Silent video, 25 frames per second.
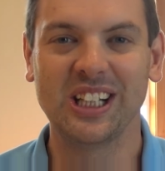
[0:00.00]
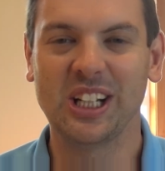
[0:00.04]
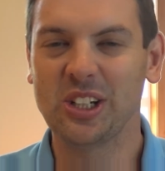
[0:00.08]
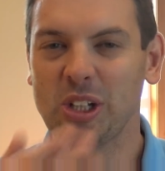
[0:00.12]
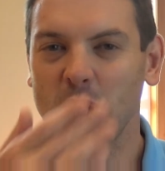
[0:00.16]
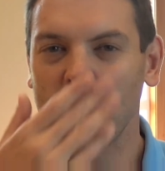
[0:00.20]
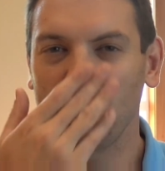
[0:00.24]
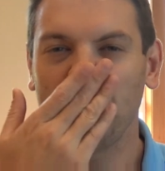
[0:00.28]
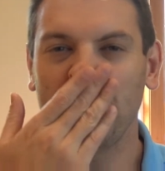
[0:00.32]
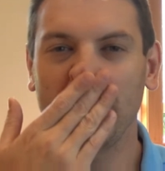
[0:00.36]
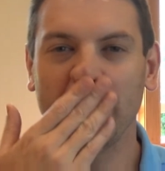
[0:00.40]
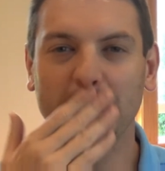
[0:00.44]

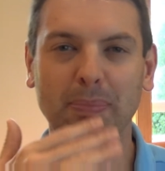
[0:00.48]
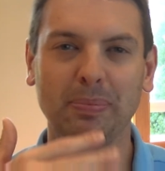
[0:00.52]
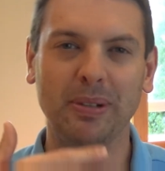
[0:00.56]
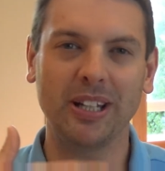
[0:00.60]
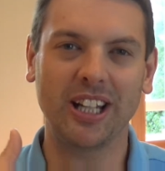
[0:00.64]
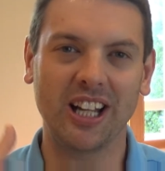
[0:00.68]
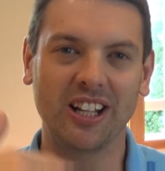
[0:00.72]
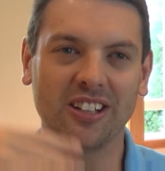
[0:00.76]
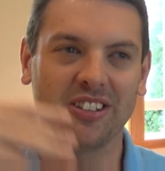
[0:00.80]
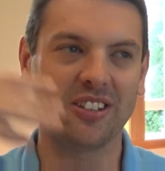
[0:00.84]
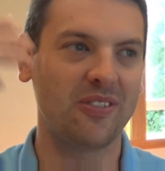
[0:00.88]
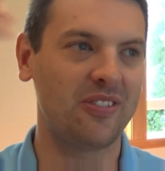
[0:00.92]
Don't think
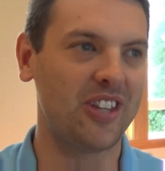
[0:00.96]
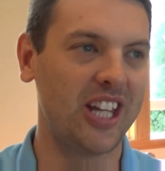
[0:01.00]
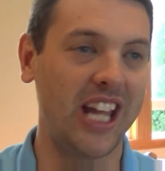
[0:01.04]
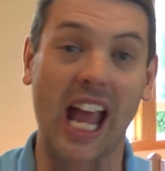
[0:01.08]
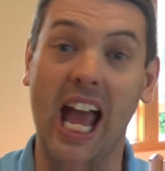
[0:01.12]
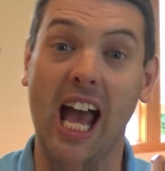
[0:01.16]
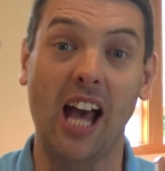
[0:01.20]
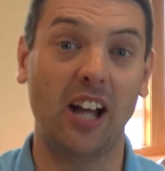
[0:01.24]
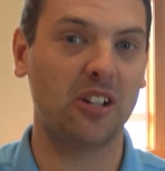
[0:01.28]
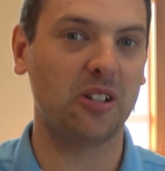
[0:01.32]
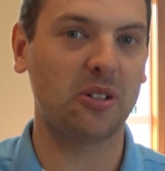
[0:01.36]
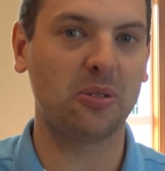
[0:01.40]
because of the
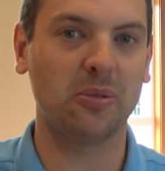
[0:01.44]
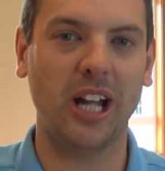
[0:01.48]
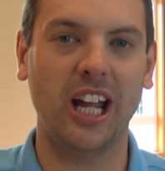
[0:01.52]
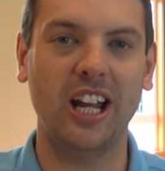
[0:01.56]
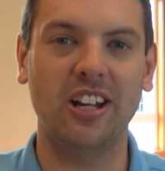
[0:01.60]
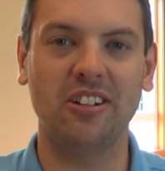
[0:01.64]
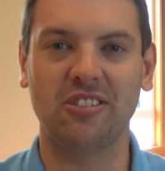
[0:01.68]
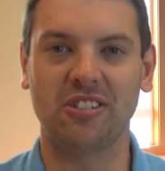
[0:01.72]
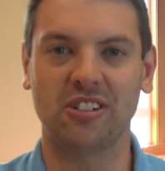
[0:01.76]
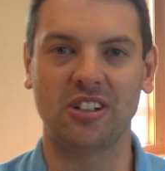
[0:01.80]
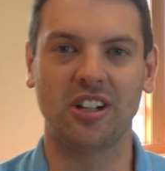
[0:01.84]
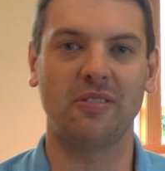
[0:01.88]

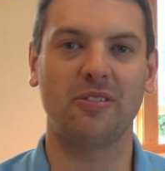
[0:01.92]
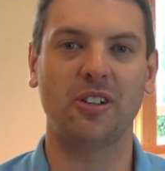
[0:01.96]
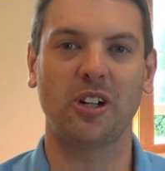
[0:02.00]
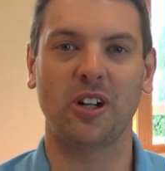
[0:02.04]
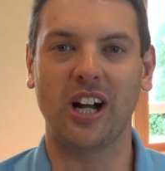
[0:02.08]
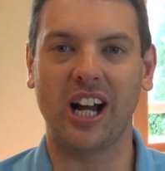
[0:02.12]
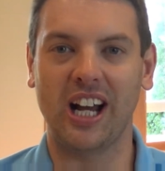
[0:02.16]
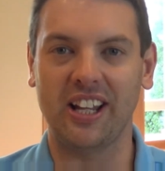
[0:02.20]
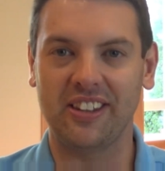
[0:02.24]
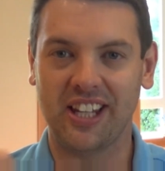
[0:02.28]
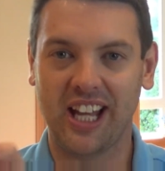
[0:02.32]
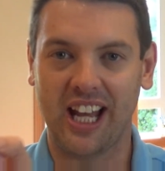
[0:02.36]
adoration of
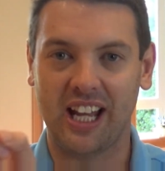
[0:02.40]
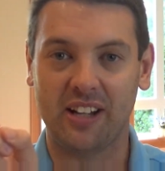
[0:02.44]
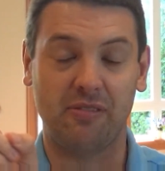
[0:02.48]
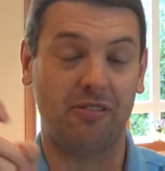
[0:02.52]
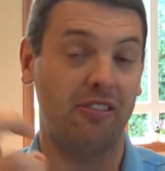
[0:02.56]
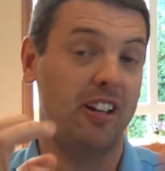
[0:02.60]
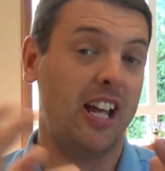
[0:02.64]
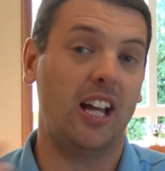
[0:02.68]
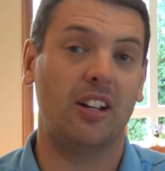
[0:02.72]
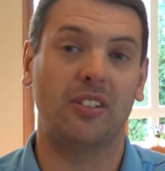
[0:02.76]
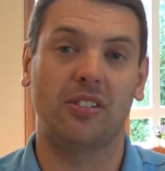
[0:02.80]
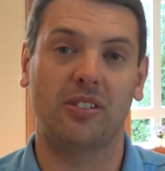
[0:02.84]
your online
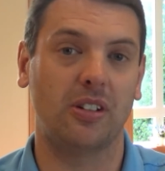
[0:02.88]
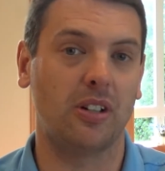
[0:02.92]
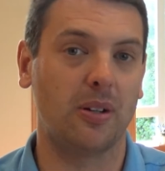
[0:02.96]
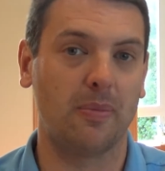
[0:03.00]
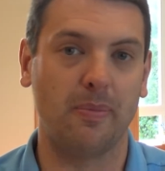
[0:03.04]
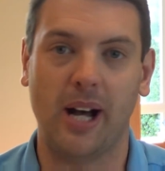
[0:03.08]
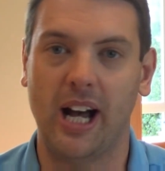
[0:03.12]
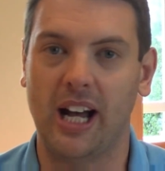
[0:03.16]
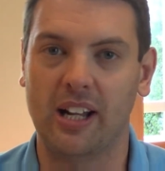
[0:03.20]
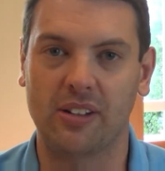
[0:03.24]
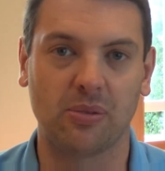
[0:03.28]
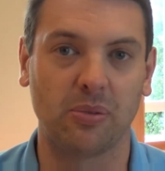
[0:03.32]
fans or your
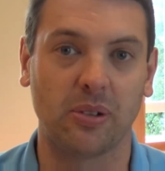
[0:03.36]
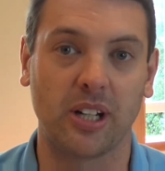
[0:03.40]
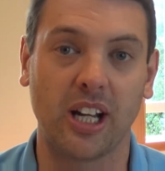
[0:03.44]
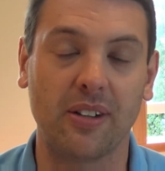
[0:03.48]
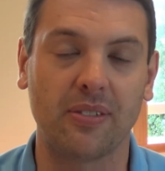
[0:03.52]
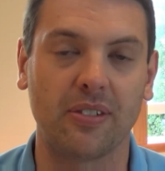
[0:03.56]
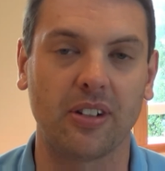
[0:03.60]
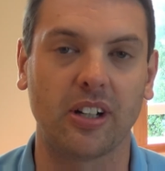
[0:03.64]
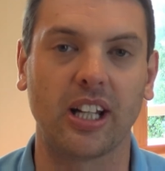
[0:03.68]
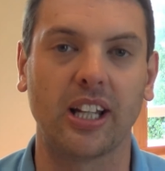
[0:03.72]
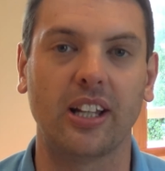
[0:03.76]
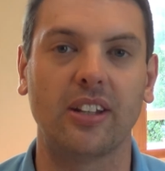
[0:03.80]
bots,
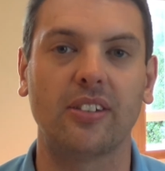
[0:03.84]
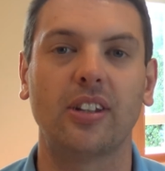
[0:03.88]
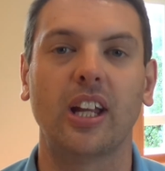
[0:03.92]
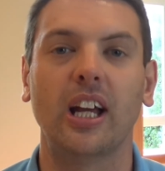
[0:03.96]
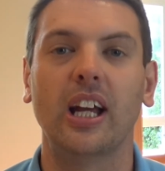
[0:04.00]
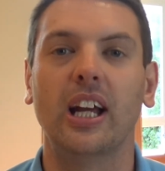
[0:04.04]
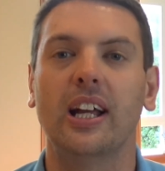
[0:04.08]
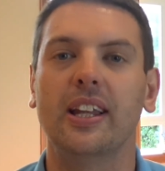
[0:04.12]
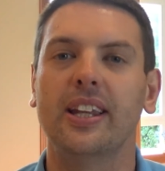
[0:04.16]
whatever it is,